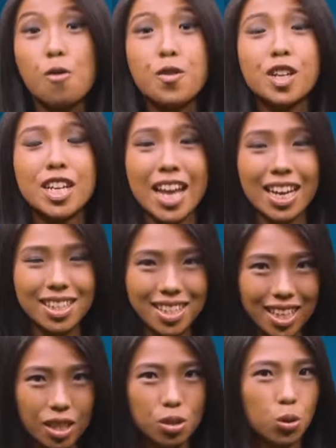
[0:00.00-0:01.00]
over the
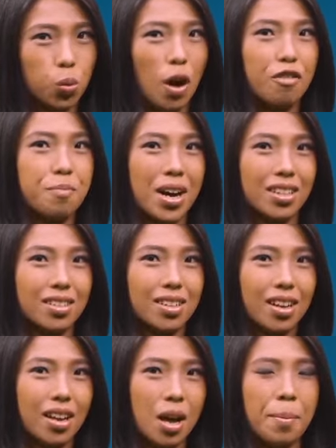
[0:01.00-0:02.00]
next 6 to 12
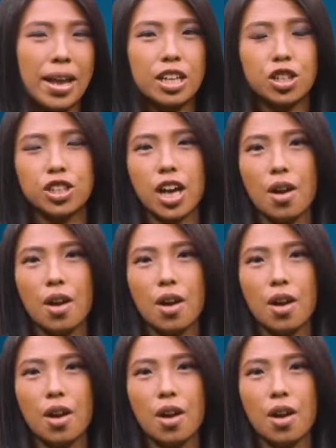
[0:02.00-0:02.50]
months. Managing